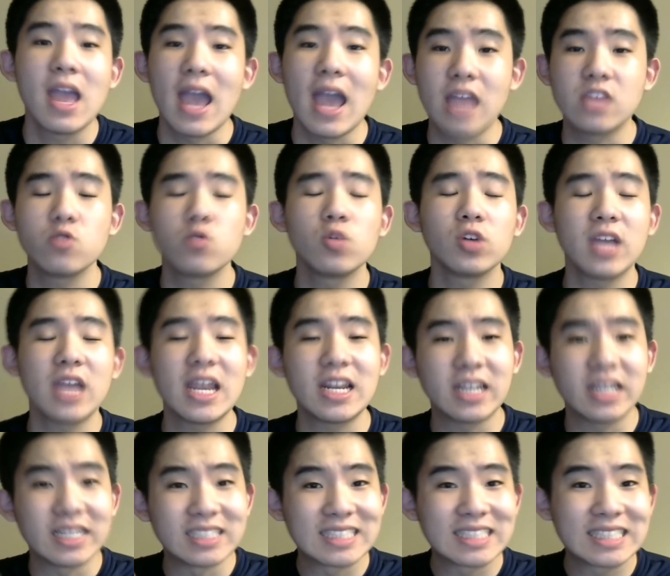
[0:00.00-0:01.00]
and you will gain
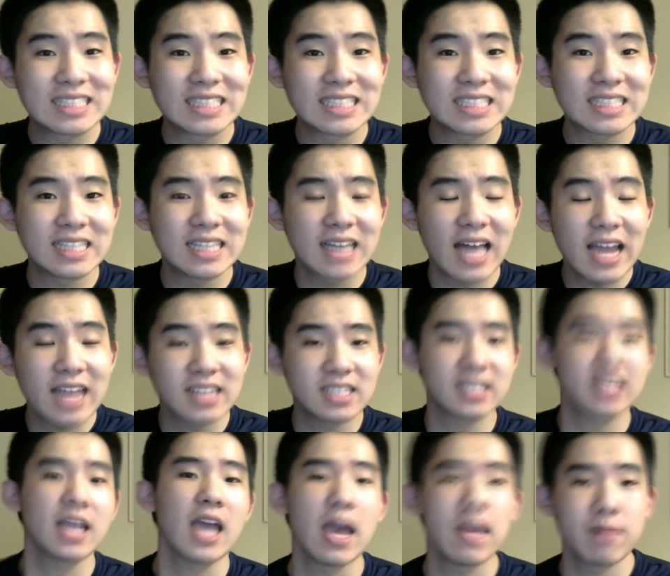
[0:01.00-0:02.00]
a
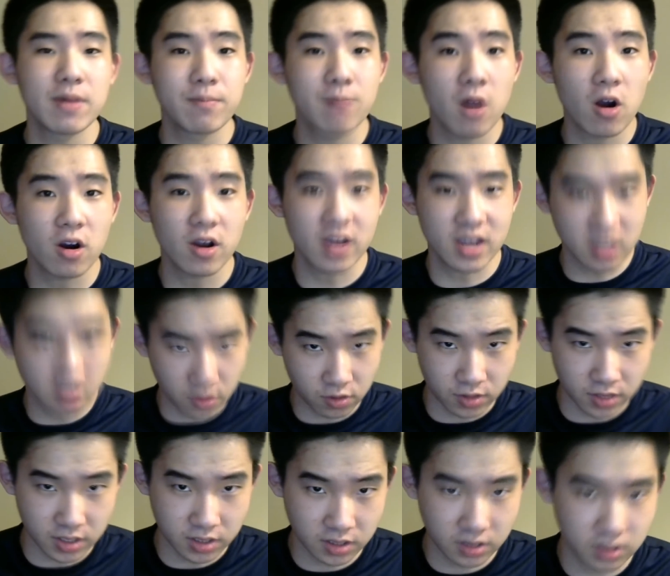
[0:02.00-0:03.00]
slight MMR
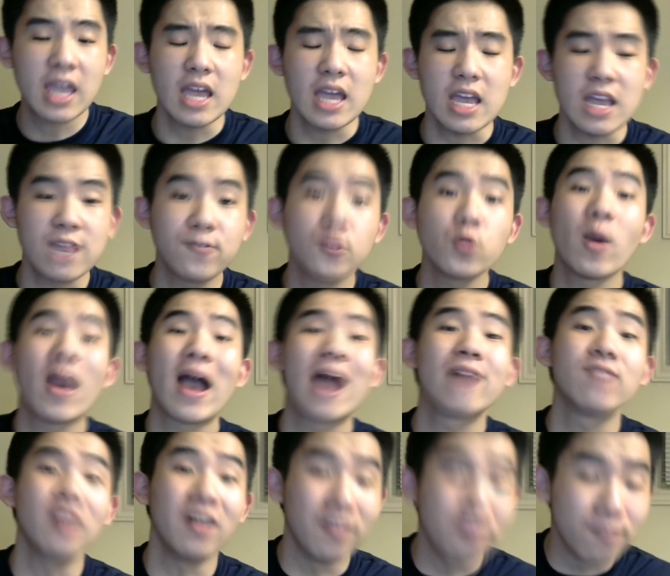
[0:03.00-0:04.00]
increase. If you
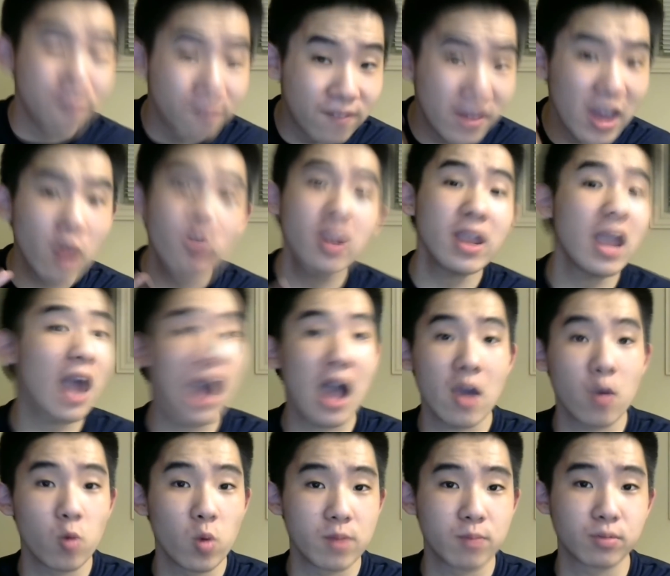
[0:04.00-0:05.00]
have a very high
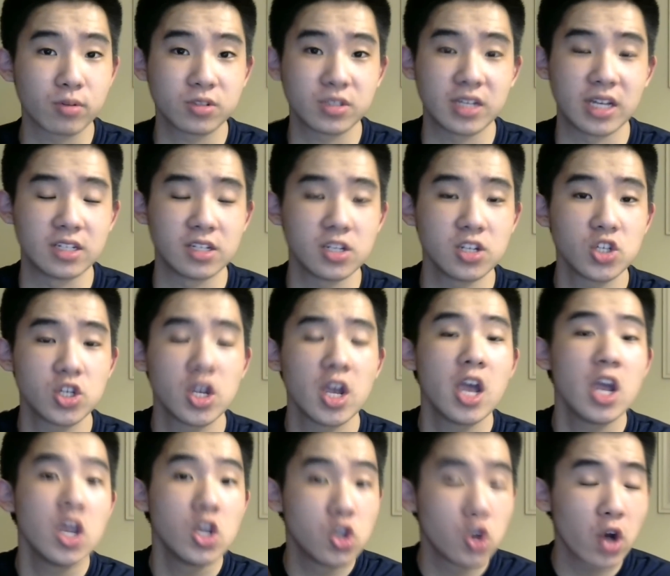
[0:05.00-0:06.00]
win percentage,
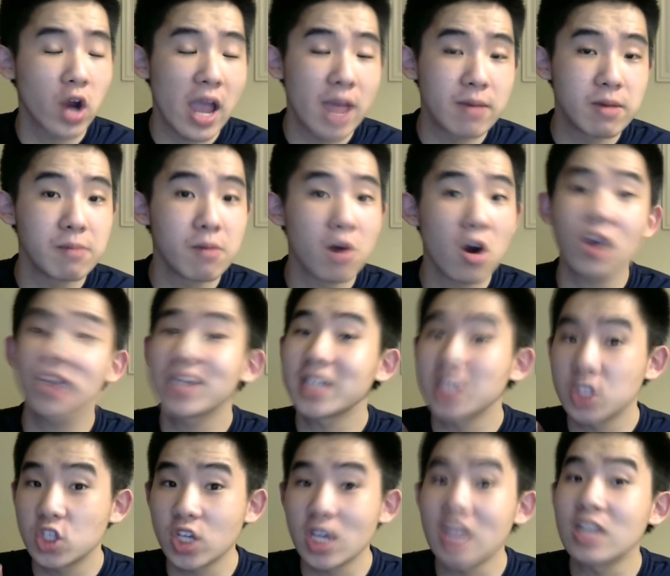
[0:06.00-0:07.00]
your MMR can
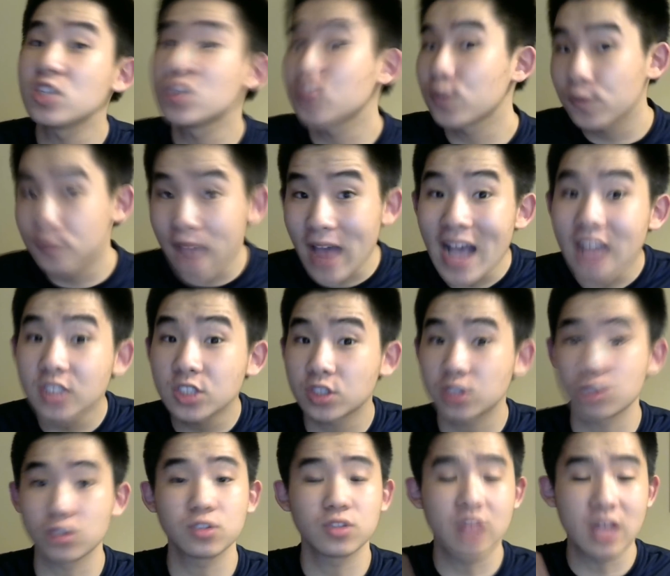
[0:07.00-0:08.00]
change
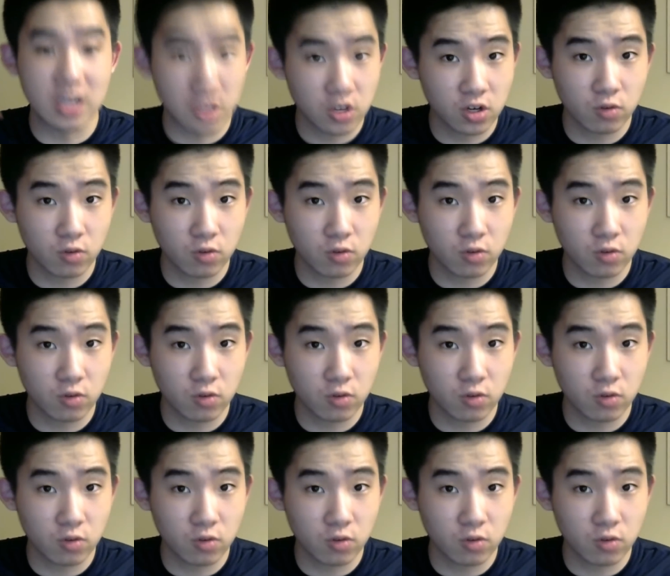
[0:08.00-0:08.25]
faster than your